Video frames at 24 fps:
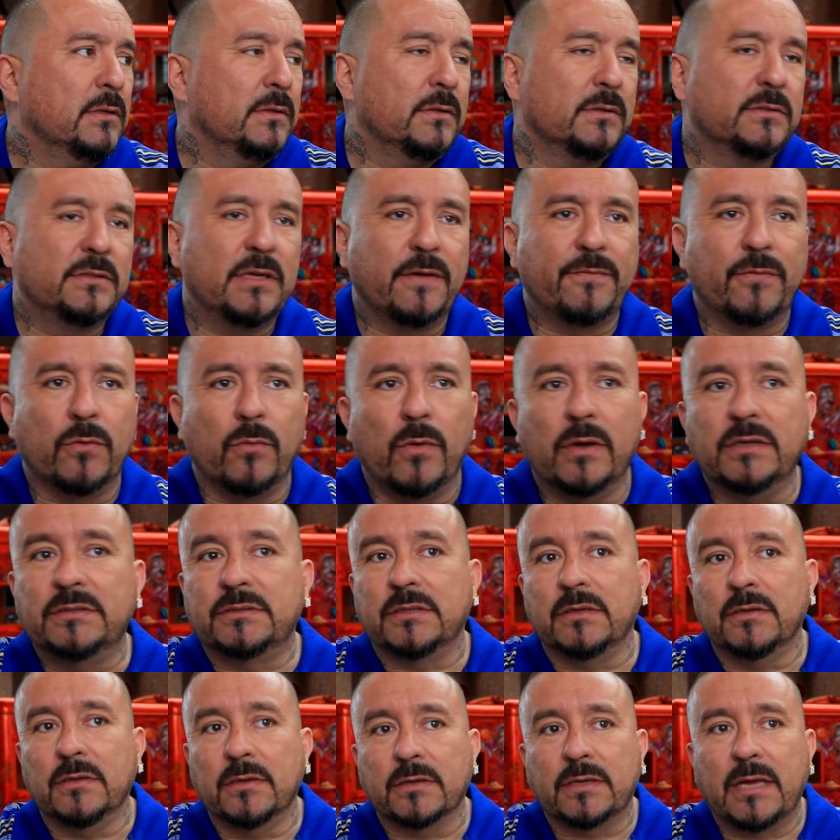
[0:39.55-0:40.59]
There's different
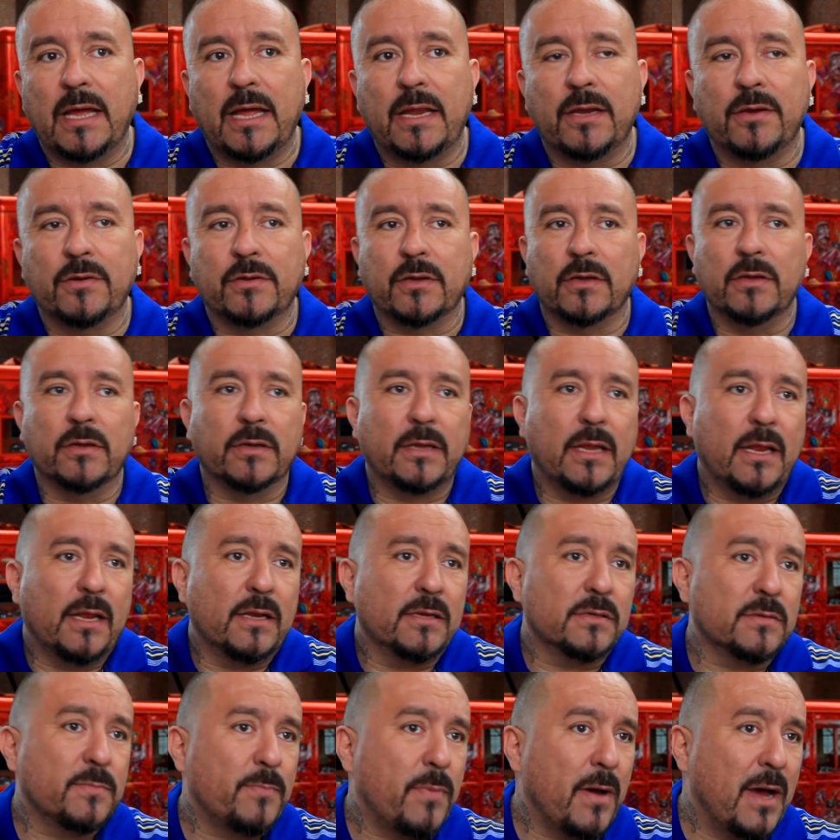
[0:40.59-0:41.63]
ways to look at it. You can look at it
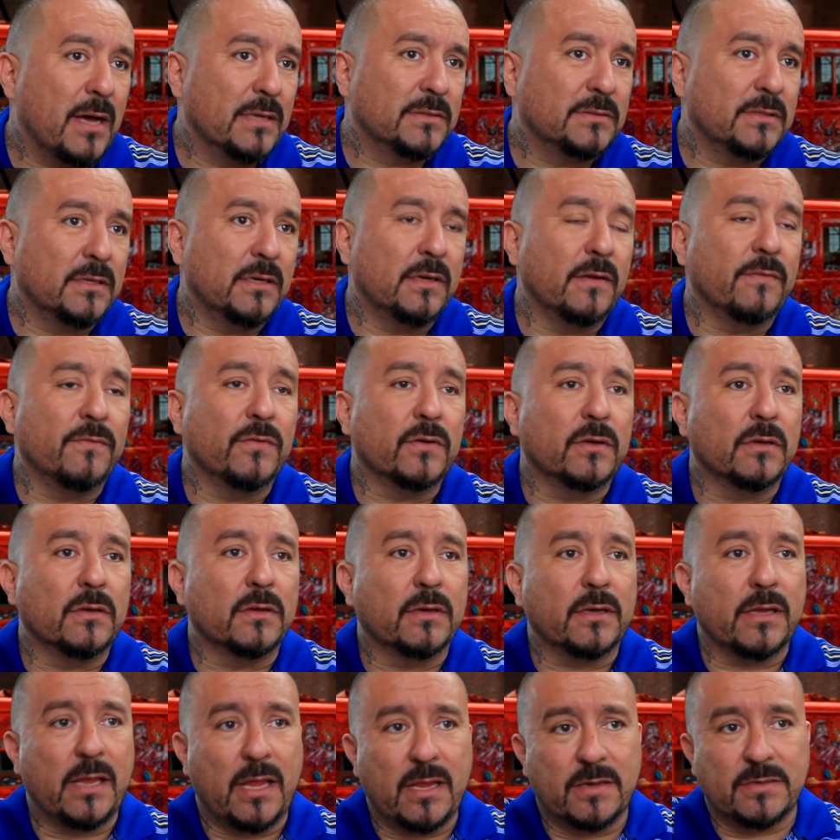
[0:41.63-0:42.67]
as a positive, you can
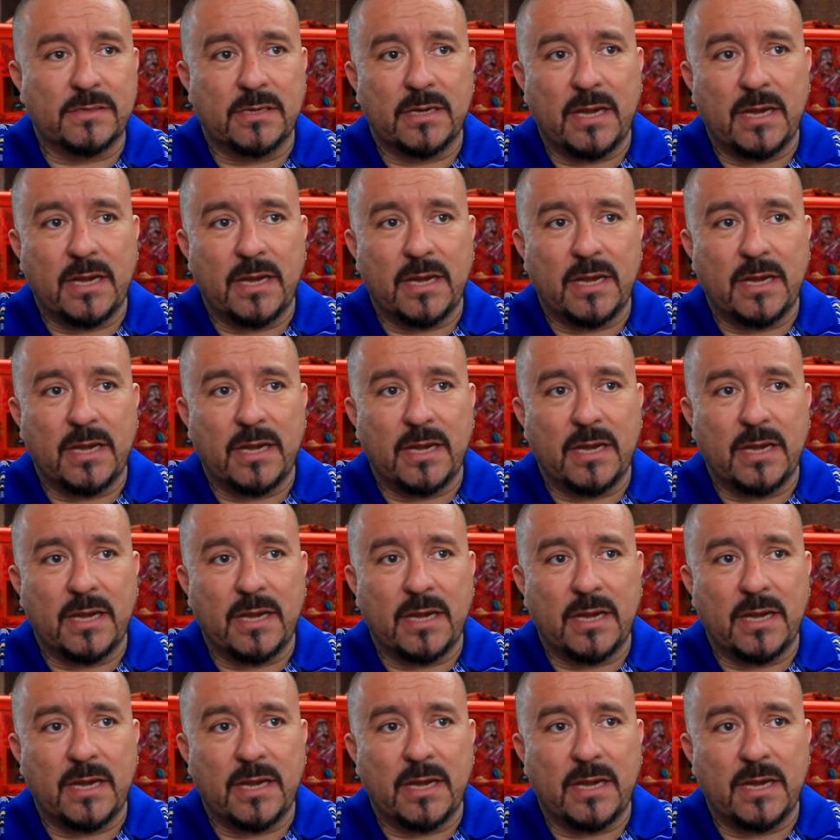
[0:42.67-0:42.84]
look at it as a